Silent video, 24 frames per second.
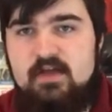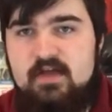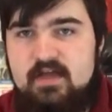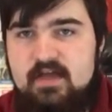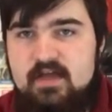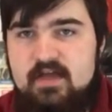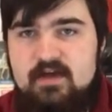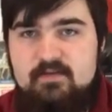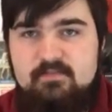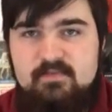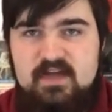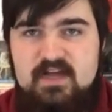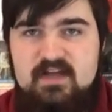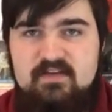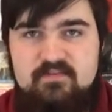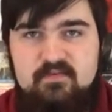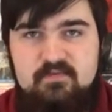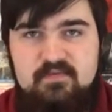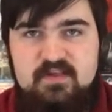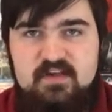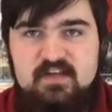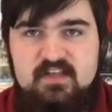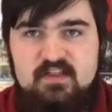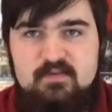I'm kind of
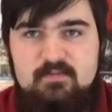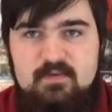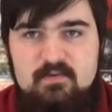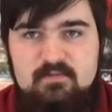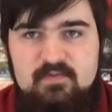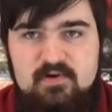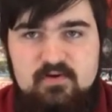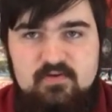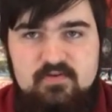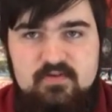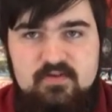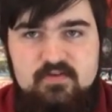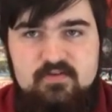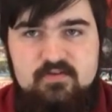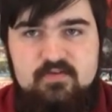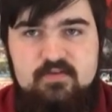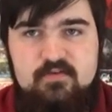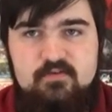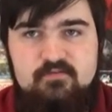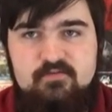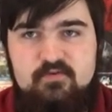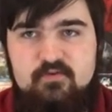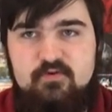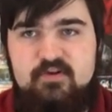obsessed about posters,
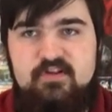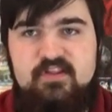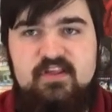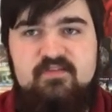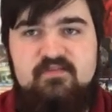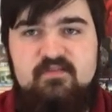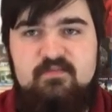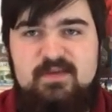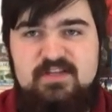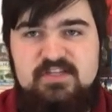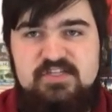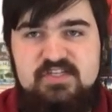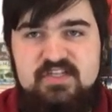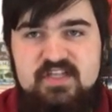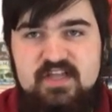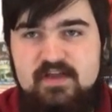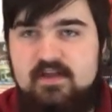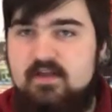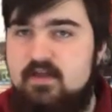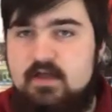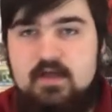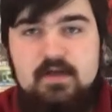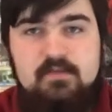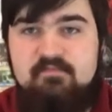so of course I would mention
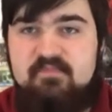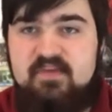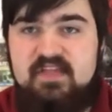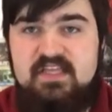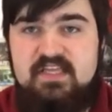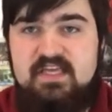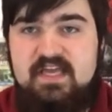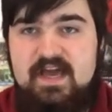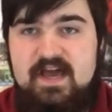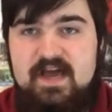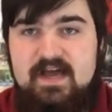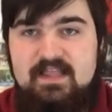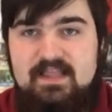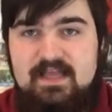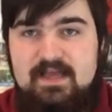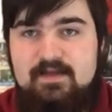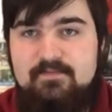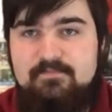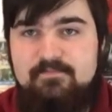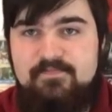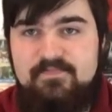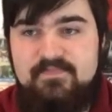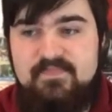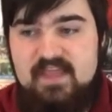that. But yeah,
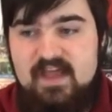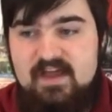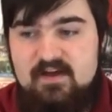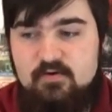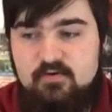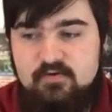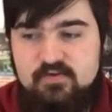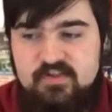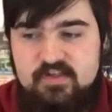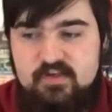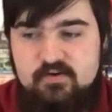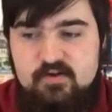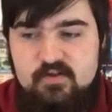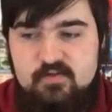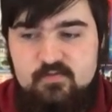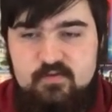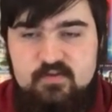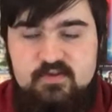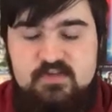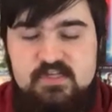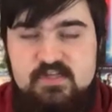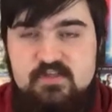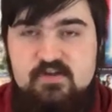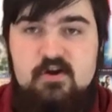that that whole series
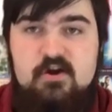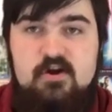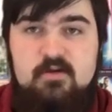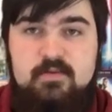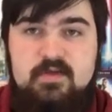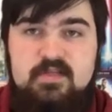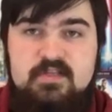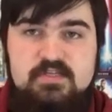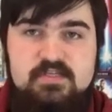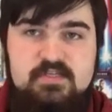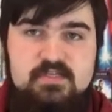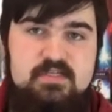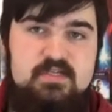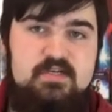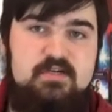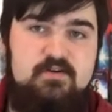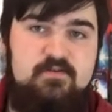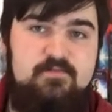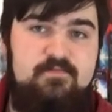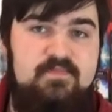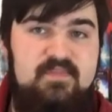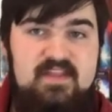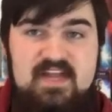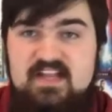was just garbage.
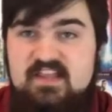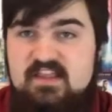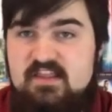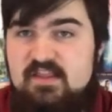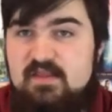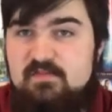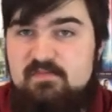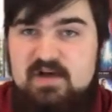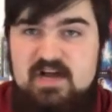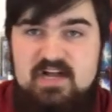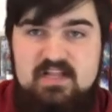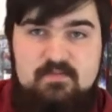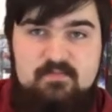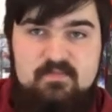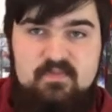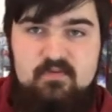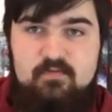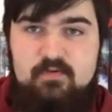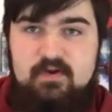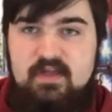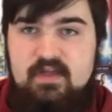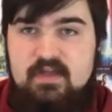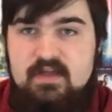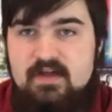So that's the bottom
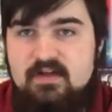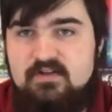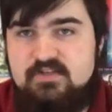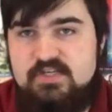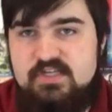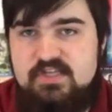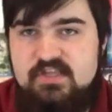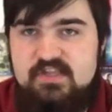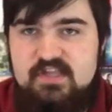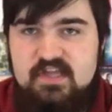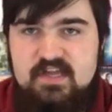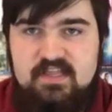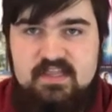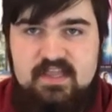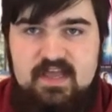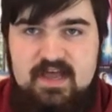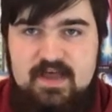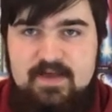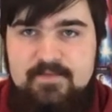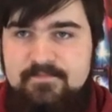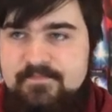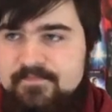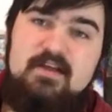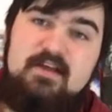three. I'll just say
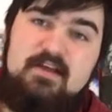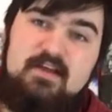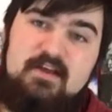that.